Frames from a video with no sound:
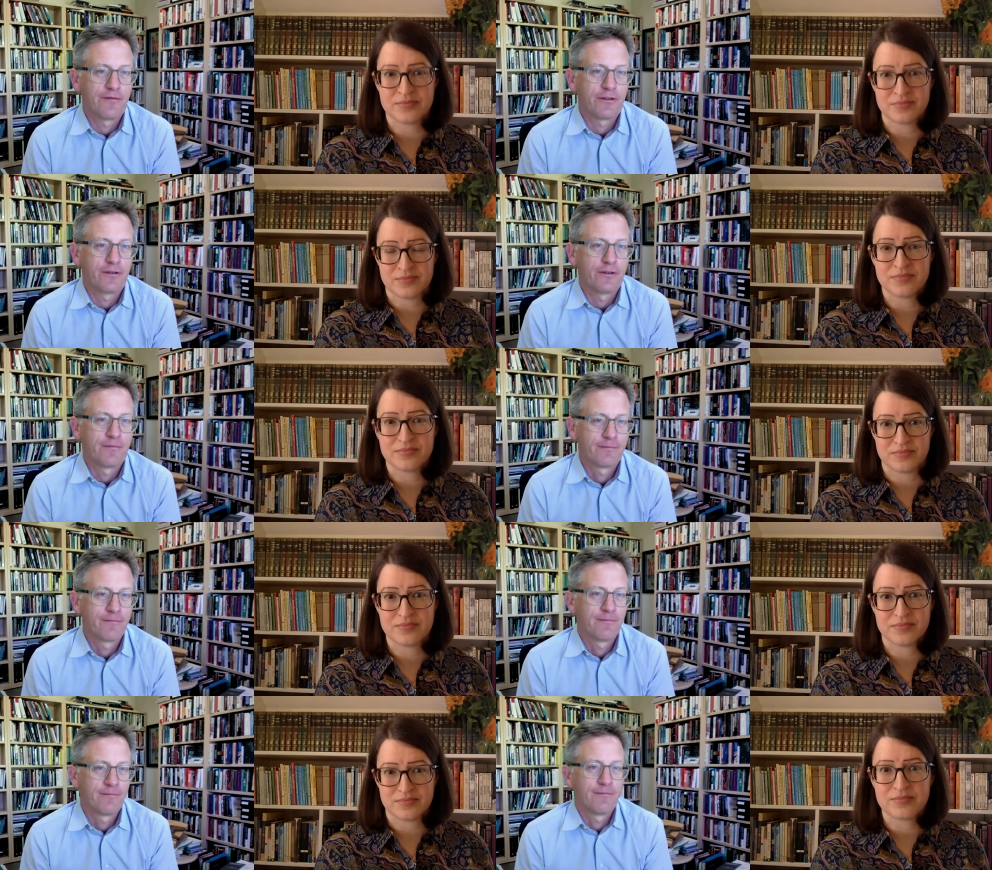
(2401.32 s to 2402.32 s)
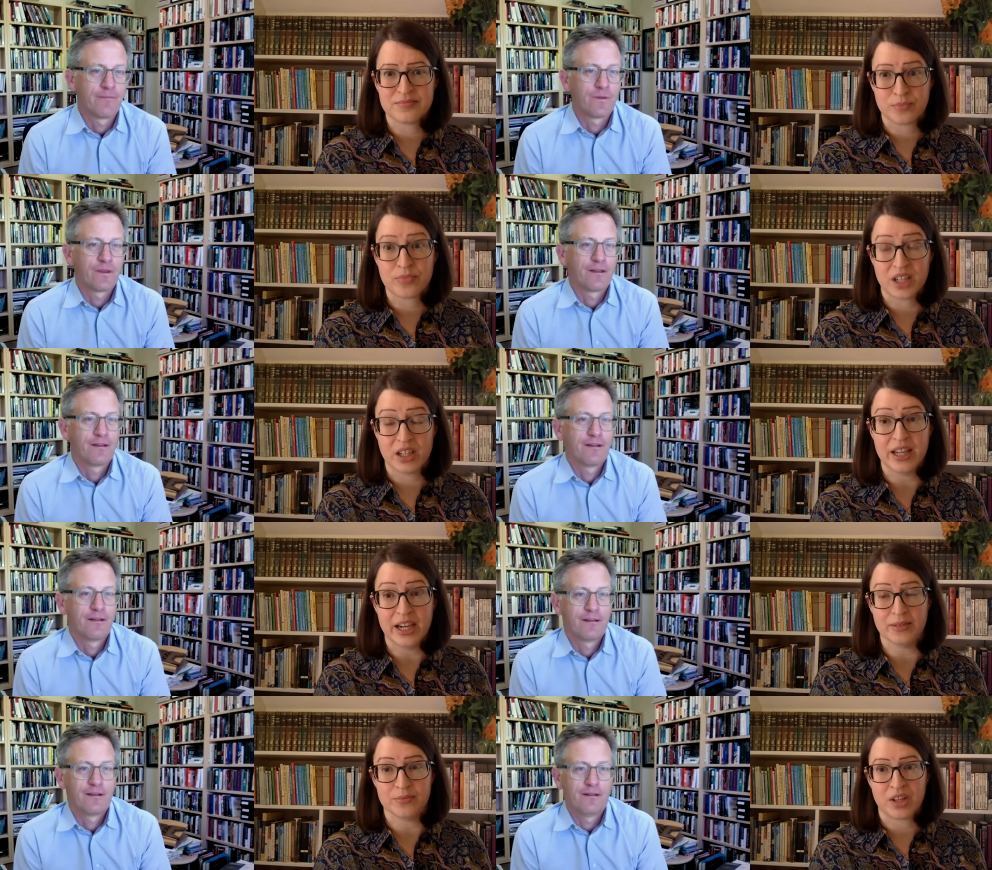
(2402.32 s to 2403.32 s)
Speaker 1: field?
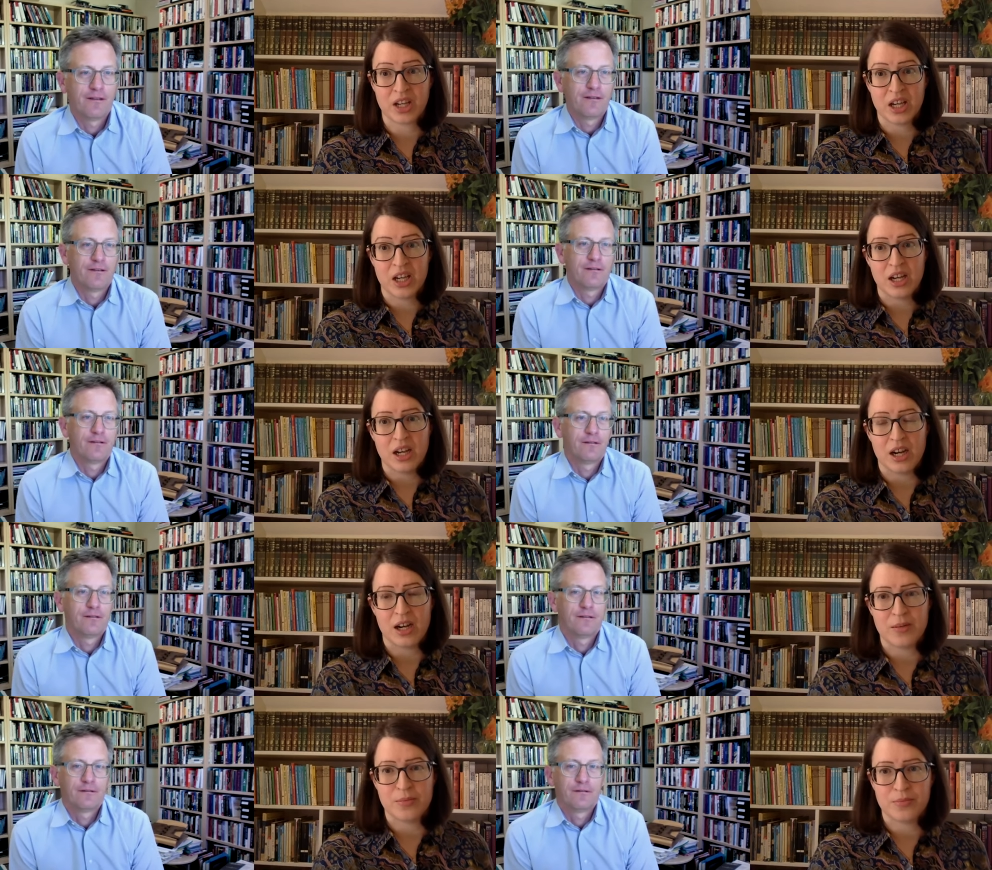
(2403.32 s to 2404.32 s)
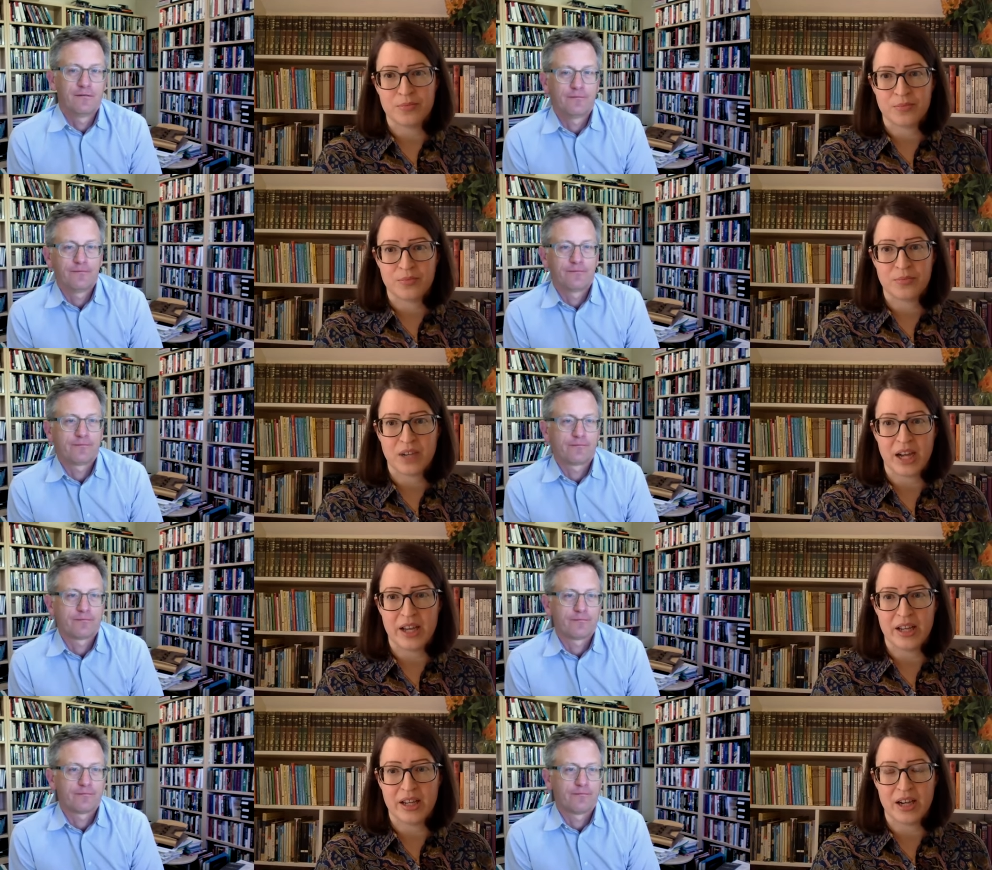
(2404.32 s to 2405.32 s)
Speaker 2: Yeah, I'm
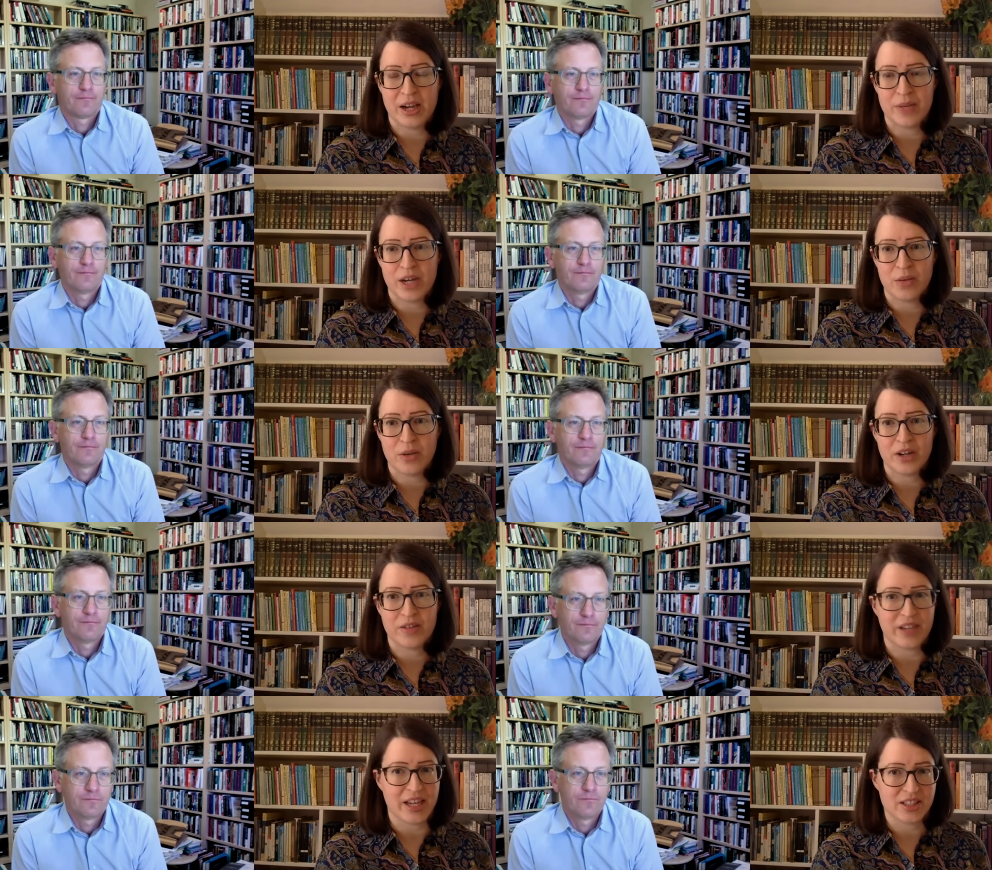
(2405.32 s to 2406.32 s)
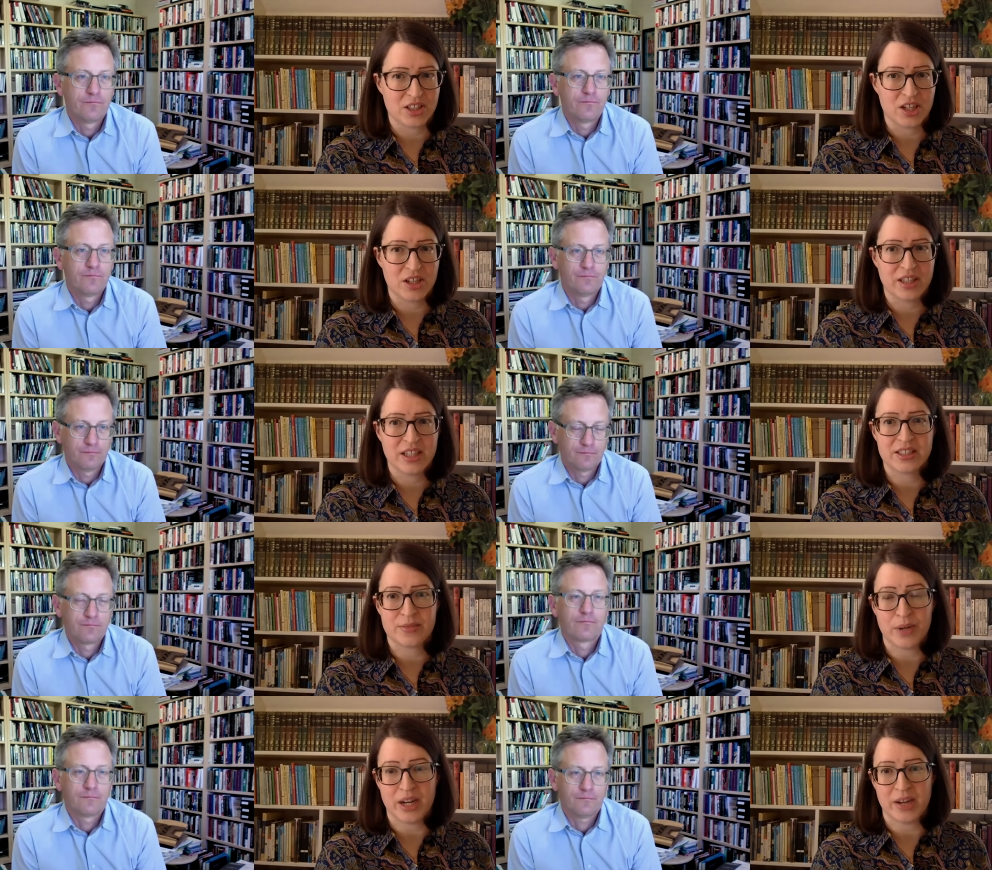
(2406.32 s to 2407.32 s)
not aware of case law on this,
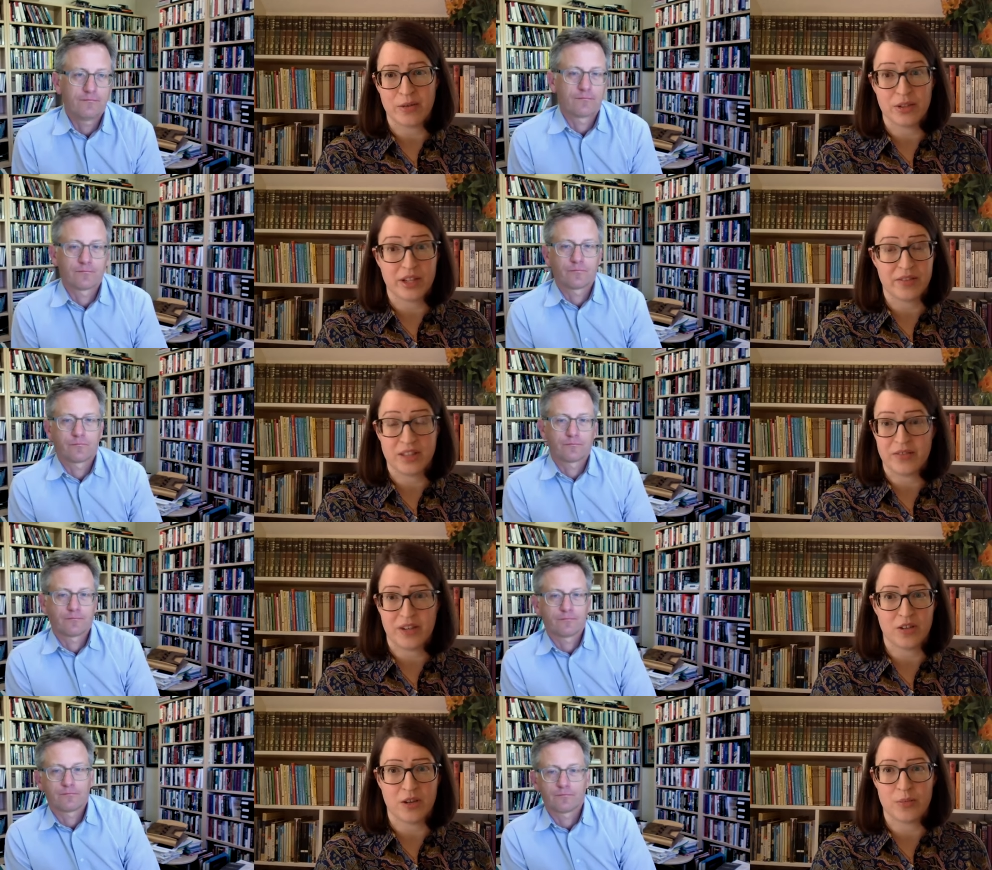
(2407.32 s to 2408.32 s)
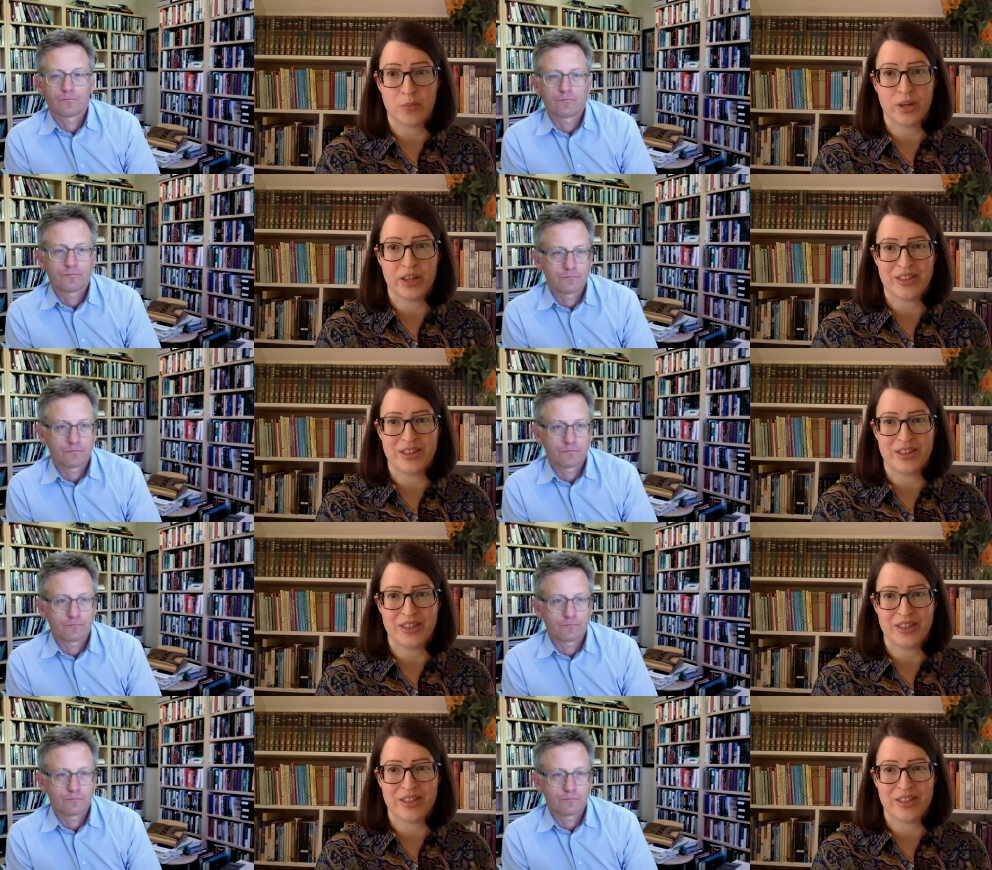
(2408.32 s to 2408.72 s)
but I will definitely follow up with